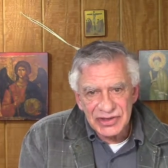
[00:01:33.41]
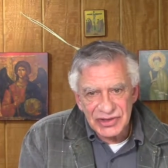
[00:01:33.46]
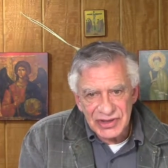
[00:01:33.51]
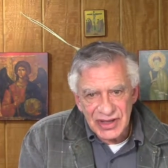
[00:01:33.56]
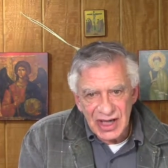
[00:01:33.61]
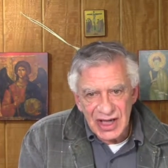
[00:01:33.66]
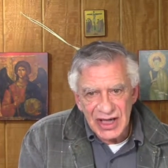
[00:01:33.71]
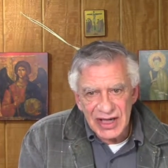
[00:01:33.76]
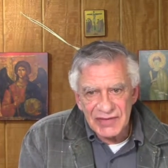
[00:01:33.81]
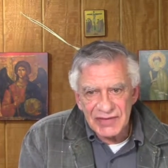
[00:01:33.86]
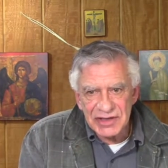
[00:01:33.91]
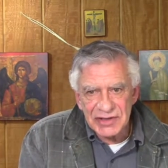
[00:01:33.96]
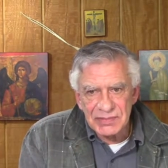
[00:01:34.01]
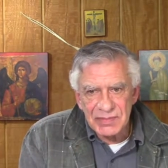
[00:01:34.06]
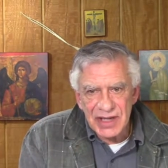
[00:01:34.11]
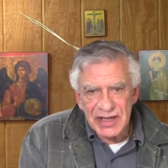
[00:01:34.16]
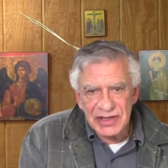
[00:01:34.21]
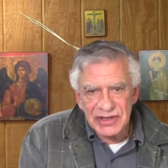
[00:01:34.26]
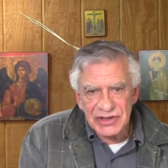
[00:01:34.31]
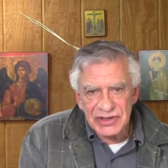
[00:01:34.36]
the start of
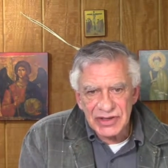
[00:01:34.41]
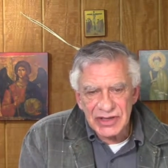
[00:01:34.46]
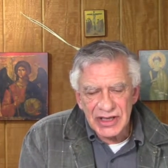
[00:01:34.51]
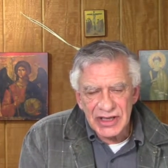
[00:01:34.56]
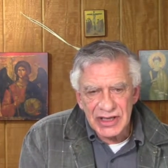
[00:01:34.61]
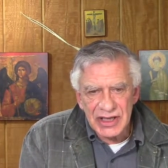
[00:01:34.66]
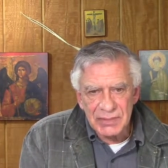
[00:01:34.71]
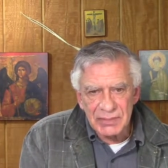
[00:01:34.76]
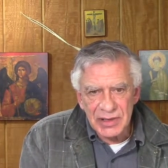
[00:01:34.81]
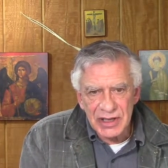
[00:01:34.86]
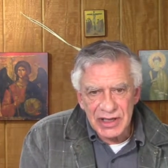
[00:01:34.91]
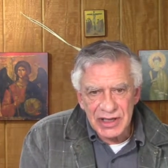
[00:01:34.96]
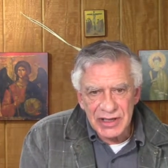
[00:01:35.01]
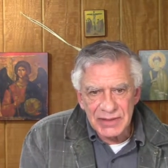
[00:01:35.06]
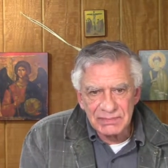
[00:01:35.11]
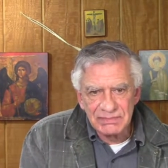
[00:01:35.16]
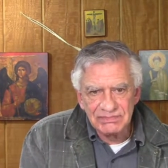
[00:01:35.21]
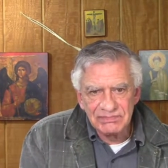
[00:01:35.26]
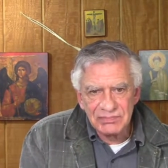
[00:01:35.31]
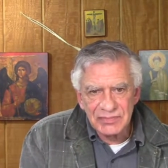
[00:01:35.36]
his ministry in
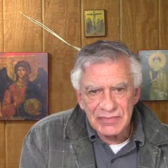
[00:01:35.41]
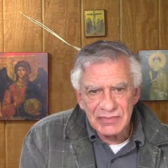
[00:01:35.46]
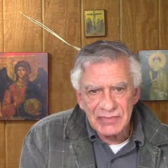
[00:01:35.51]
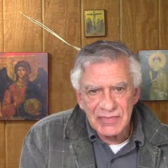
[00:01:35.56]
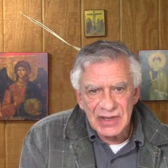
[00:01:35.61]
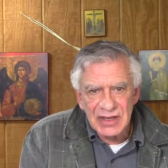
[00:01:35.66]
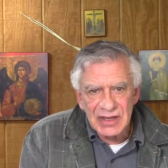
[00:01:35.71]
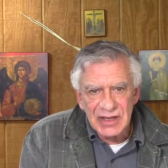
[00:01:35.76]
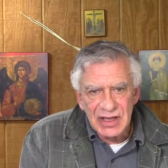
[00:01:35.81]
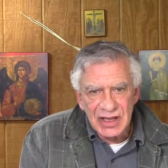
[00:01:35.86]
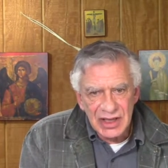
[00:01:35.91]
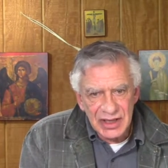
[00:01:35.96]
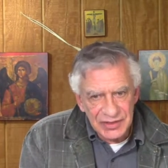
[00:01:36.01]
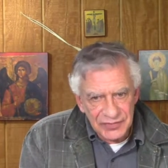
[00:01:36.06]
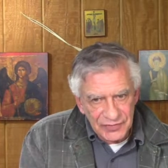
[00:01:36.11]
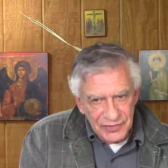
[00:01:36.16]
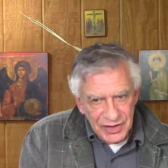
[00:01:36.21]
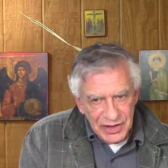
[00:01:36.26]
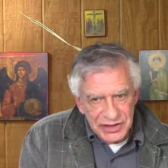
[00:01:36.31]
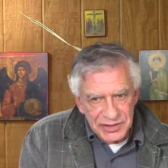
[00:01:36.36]
Capernaum,
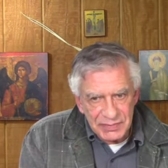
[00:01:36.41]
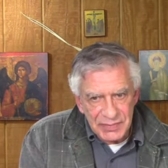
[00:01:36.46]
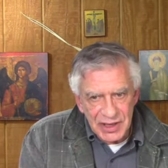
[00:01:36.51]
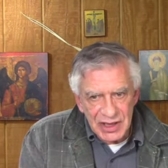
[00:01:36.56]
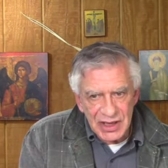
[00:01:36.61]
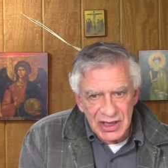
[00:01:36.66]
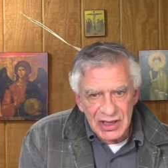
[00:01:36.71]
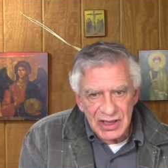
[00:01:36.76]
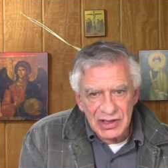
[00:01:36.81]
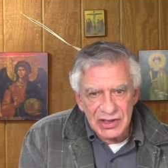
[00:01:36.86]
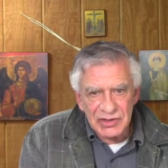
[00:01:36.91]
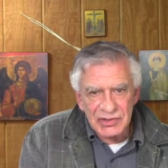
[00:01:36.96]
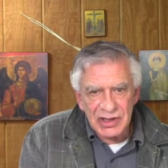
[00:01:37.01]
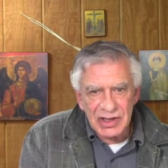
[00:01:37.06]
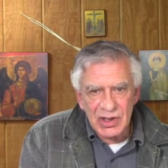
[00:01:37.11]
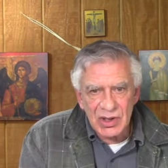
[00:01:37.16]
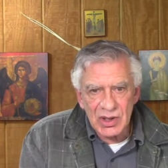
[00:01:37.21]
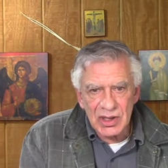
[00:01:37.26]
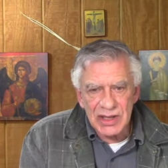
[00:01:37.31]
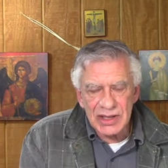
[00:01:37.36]
his first miracle
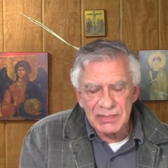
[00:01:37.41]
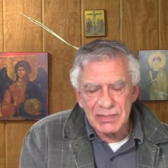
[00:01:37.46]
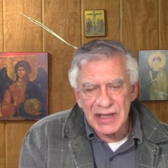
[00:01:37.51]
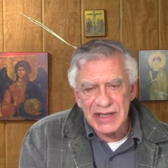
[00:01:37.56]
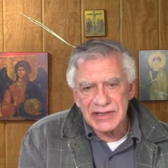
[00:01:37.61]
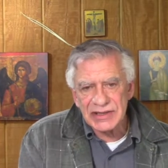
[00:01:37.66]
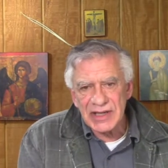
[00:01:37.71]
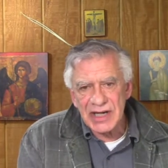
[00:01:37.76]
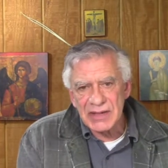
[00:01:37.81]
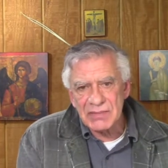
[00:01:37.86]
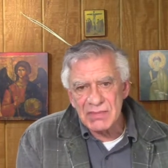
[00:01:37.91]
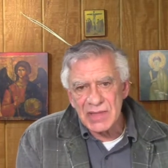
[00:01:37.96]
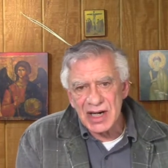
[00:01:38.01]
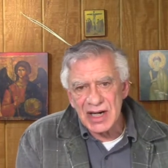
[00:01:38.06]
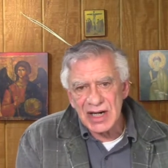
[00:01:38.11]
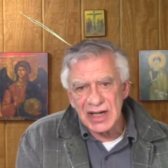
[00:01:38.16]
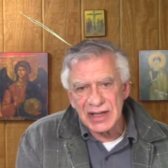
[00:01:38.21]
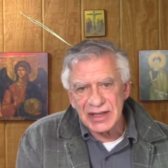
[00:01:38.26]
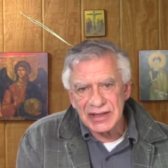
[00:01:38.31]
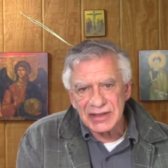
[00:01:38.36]
recorded by St.
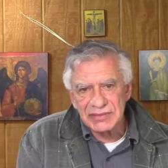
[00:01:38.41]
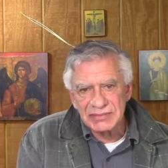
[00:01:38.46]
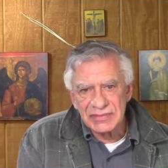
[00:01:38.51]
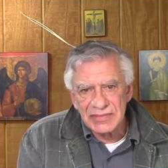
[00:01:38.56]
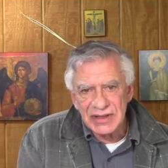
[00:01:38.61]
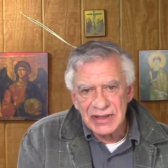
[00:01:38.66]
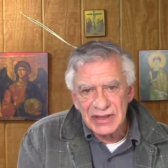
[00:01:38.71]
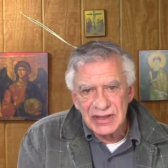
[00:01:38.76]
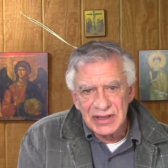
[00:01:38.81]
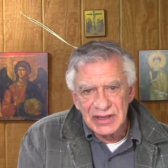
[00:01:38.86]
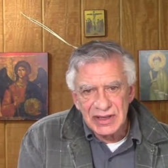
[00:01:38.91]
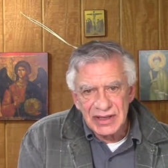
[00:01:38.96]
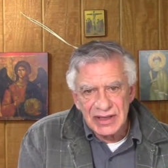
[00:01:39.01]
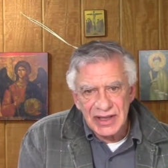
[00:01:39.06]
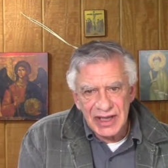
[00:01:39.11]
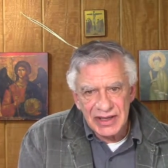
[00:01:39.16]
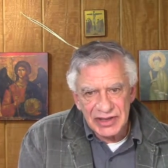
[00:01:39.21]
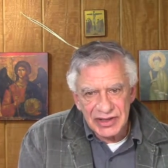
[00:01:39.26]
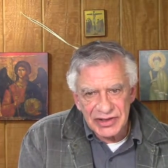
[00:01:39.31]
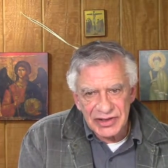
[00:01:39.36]
Mark,
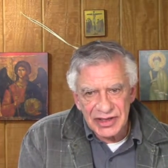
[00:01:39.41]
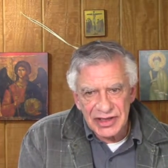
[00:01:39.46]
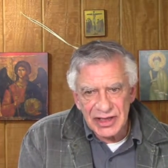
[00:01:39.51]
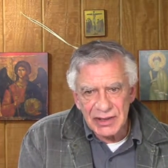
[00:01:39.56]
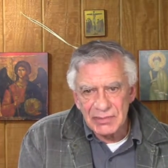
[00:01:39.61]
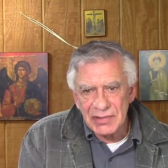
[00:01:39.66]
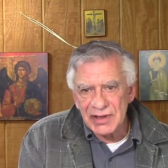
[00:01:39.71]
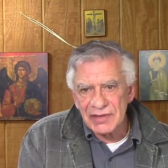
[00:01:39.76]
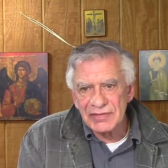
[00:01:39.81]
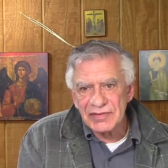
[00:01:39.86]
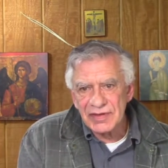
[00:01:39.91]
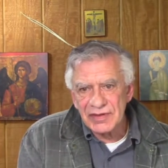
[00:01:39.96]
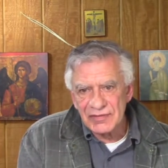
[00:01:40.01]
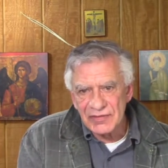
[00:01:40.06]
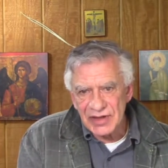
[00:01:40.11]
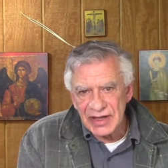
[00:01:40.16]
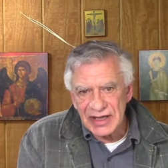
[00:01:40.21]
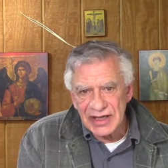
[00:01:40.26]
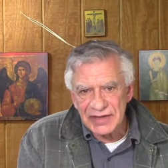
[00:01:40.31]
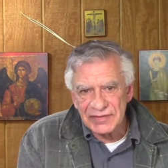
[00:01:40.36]
and the theme of
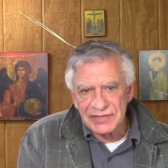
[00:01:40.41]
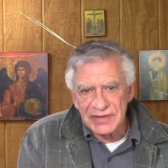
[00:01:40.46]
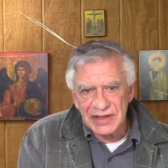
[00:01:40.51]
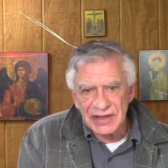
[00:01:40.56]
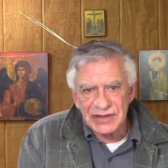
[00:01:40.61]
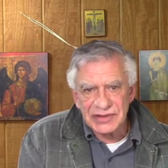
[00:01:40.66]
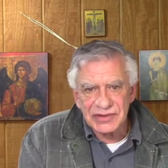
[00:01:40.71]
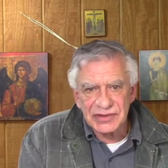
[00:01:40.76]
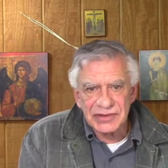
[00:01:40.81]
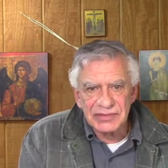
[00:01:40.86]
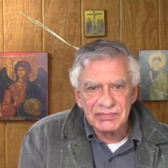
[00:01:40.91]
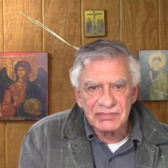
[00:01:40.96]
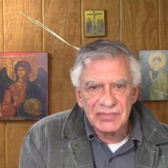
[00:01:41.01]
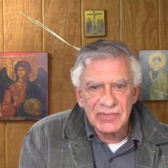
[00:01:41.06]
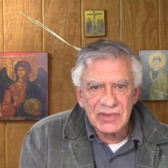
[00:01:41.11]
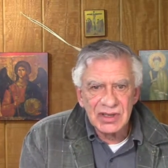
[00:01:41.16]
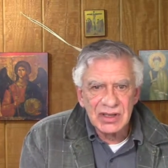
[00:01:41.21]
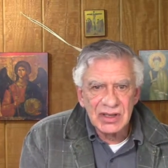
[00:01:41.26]
forgiveness.